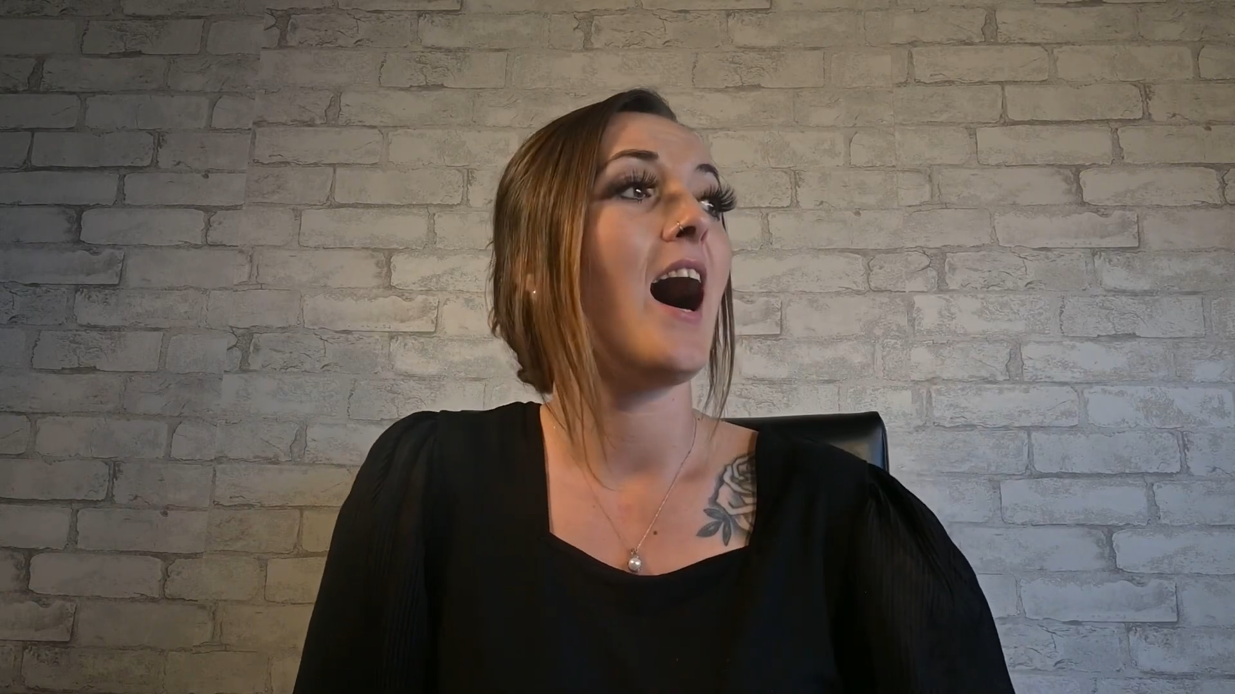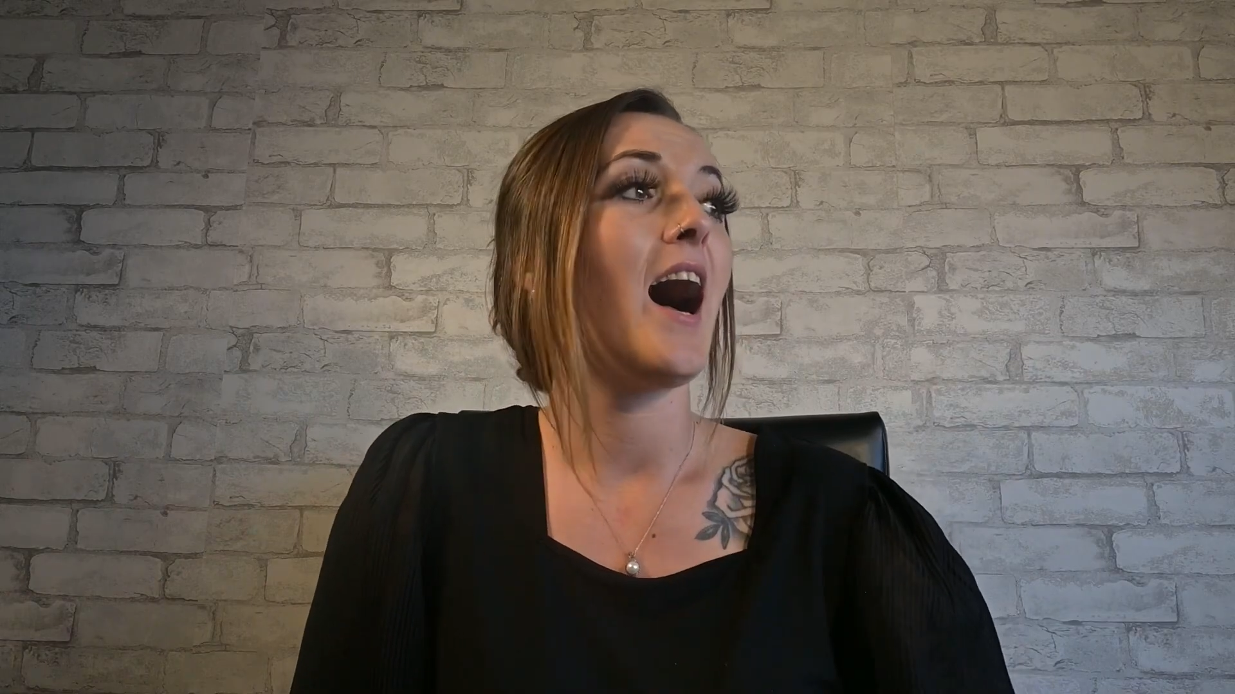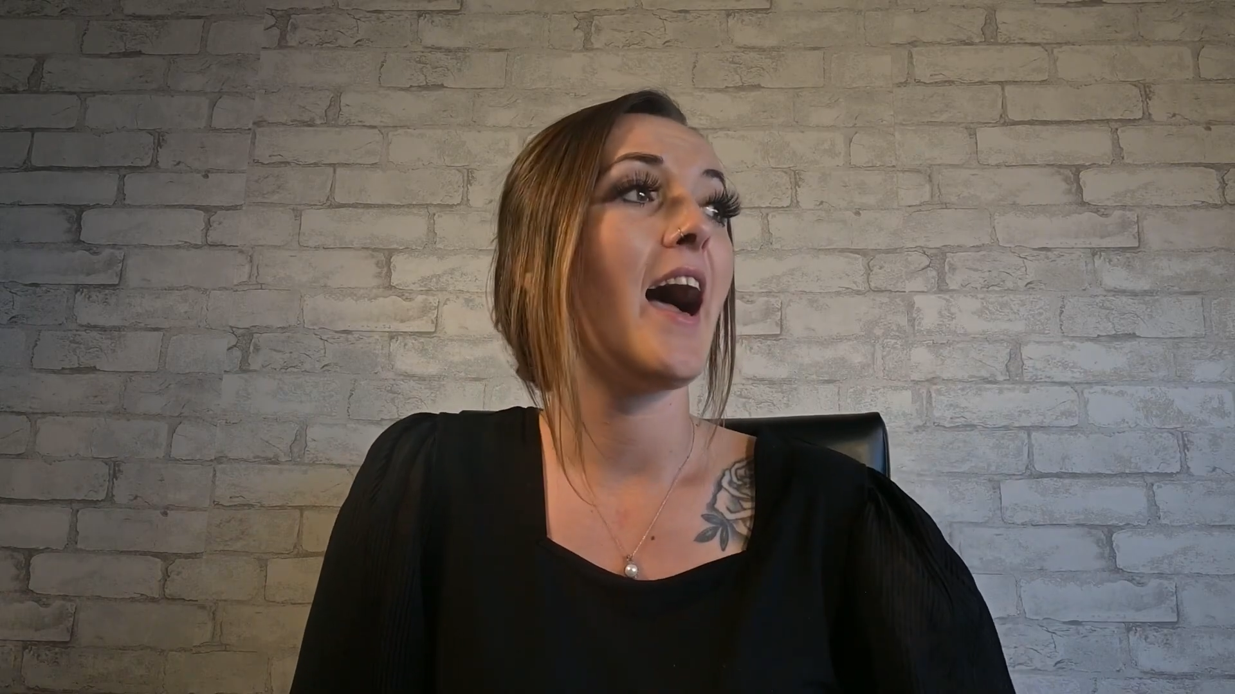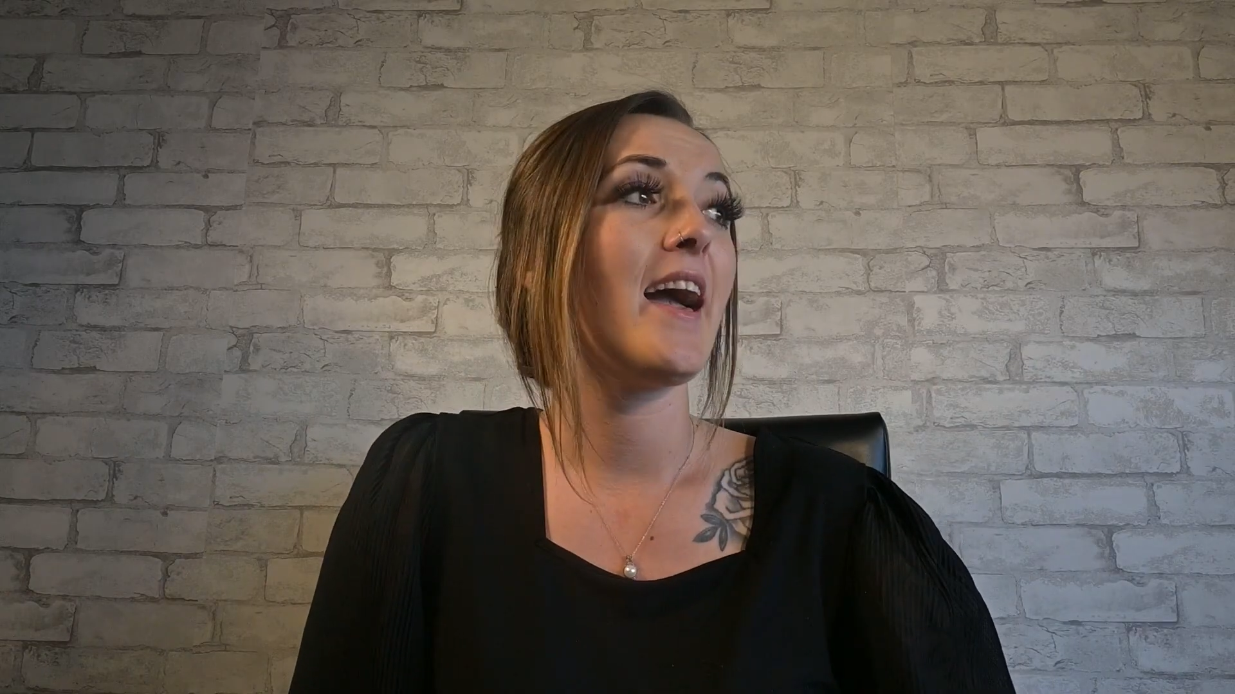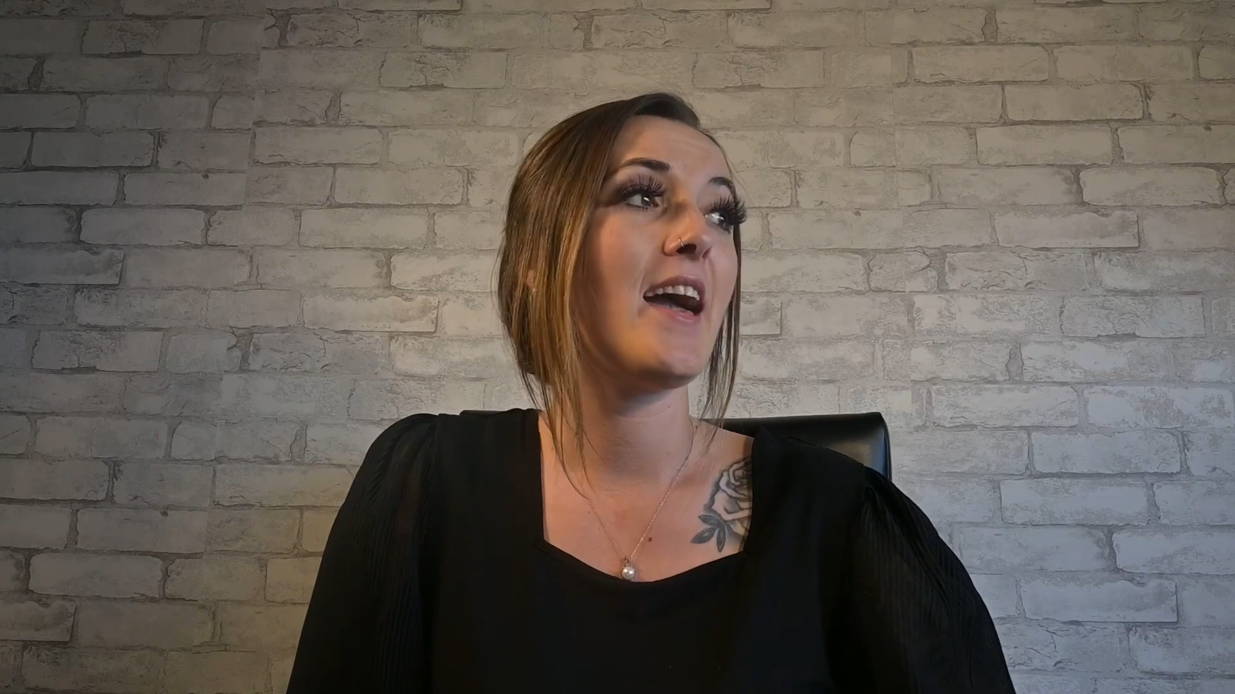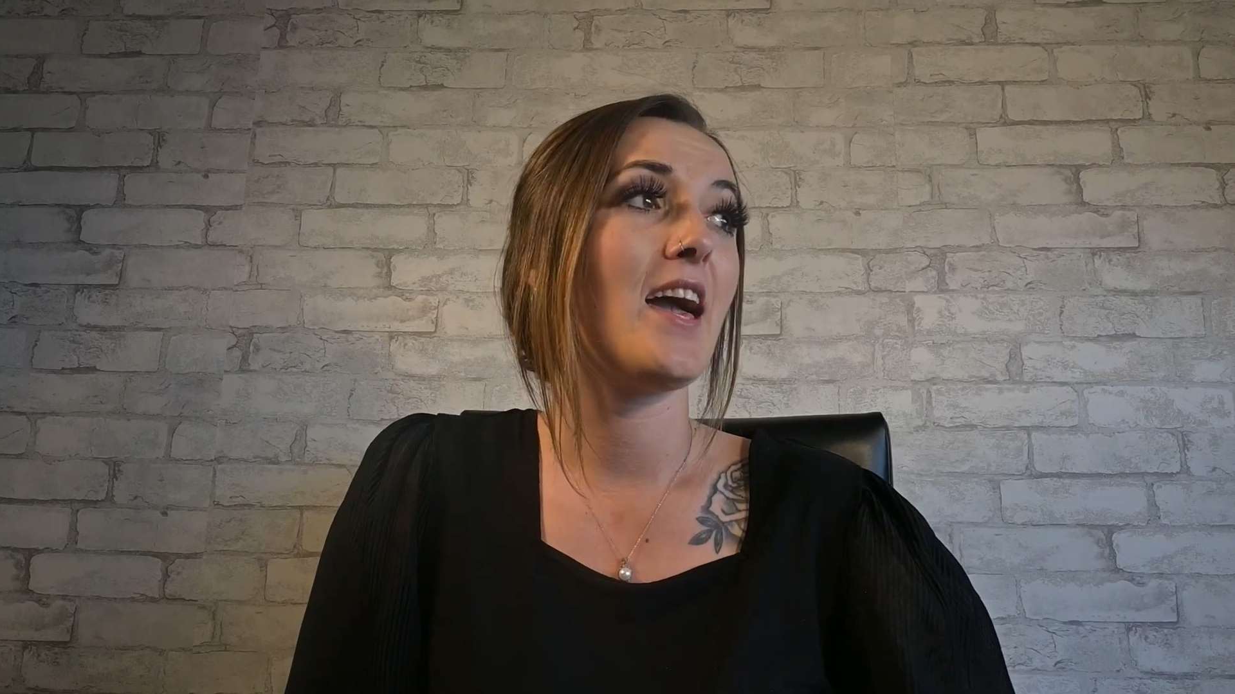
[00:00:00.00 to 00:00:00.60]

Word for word: I